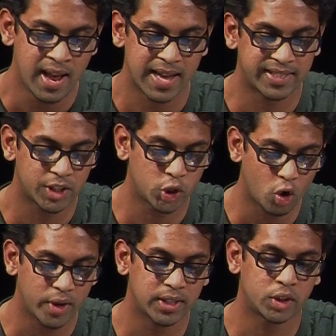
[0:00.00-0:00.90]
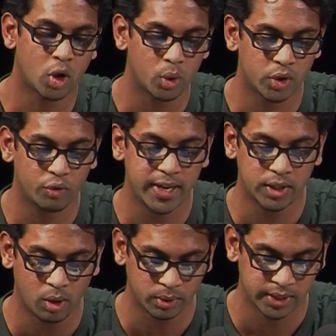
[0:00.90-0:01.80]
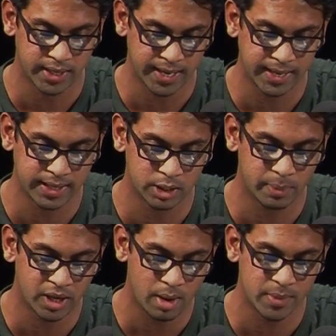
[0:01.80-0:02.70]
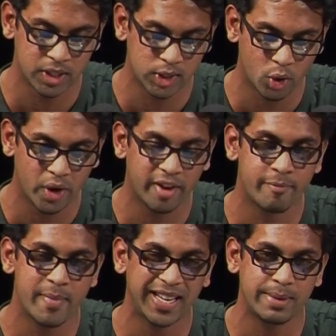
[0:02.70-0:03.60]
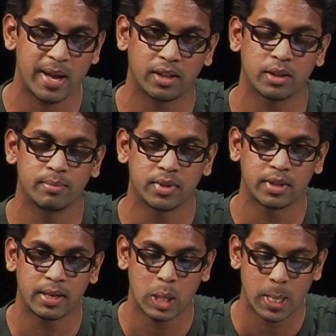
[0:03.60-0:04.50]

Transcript: As his story is told and retold today, it has become a story of many Malcolms.